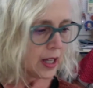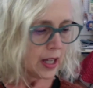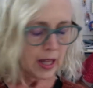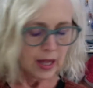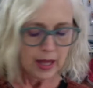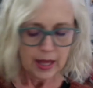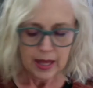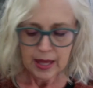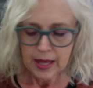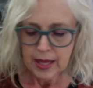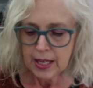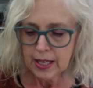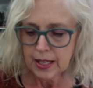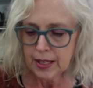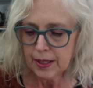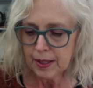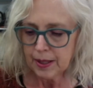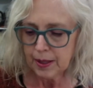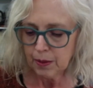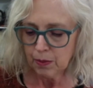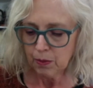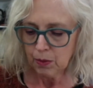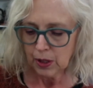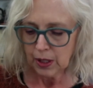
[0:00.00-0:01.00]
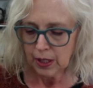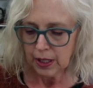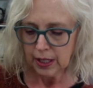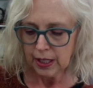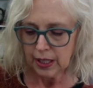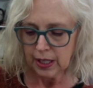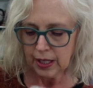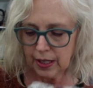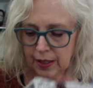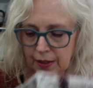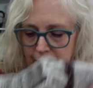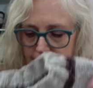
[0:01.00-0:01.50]
This one
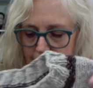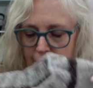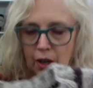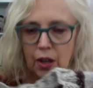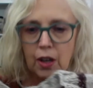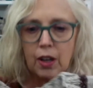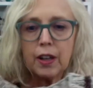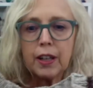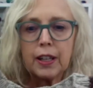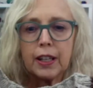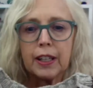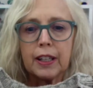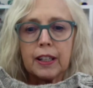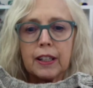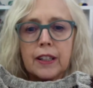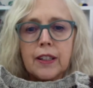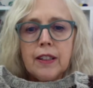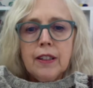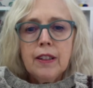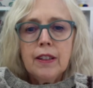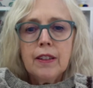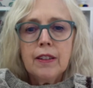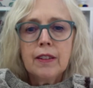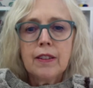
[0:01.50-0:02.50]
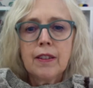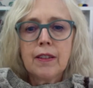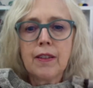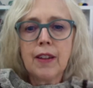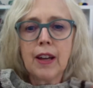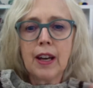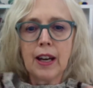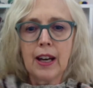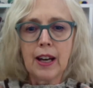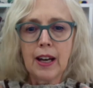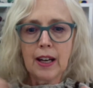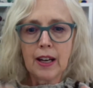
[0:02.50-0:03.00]
is a cardigan
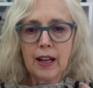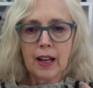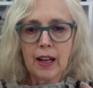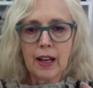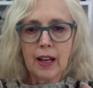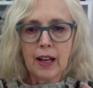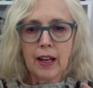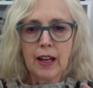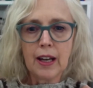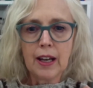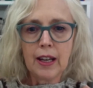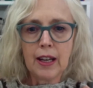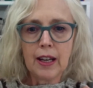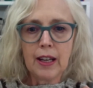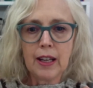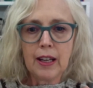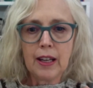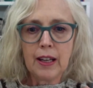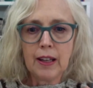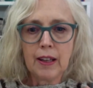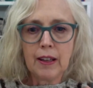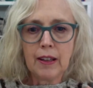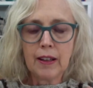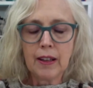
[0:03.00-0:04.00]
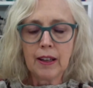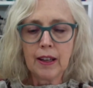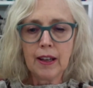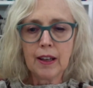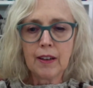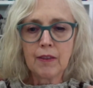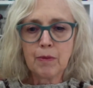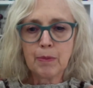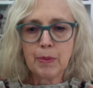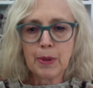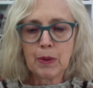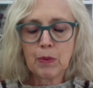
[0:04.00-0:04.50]
that I
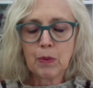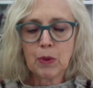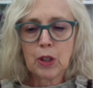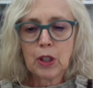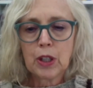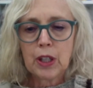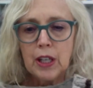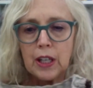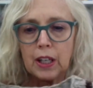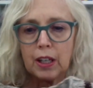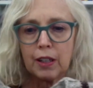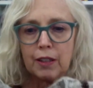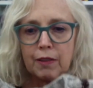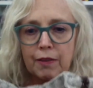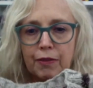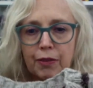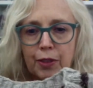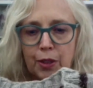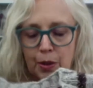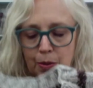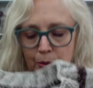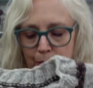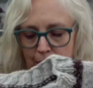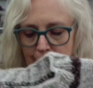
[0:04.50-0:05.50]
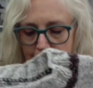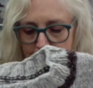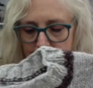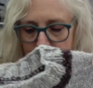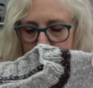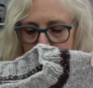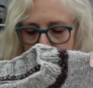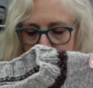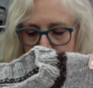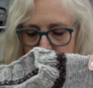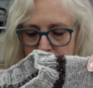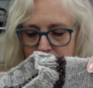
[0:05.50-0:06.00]
have been working on for a while,
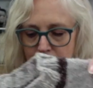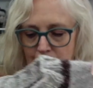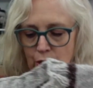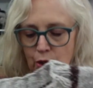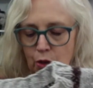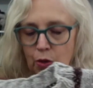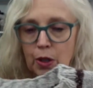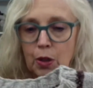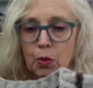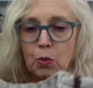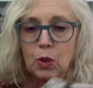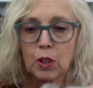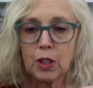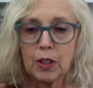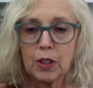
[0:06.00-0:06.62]
and I've actually worn